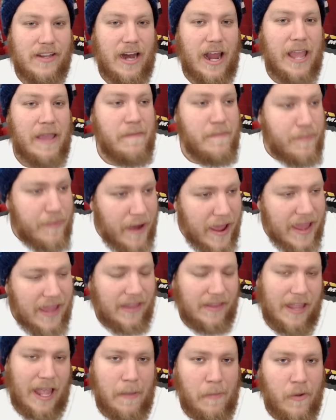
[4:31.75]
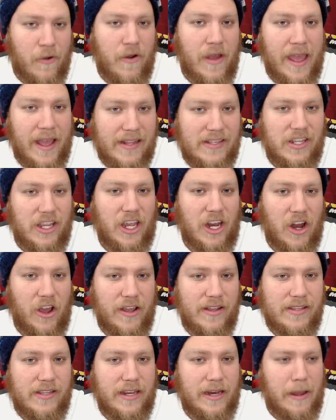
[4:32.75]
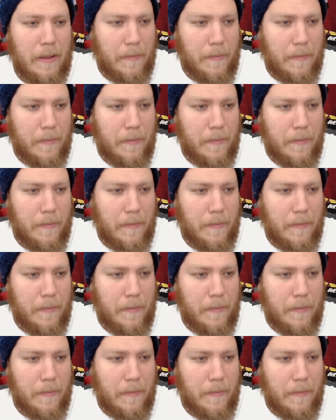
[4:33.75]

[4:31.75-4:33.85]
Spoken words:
You know, he bring De Maria to United.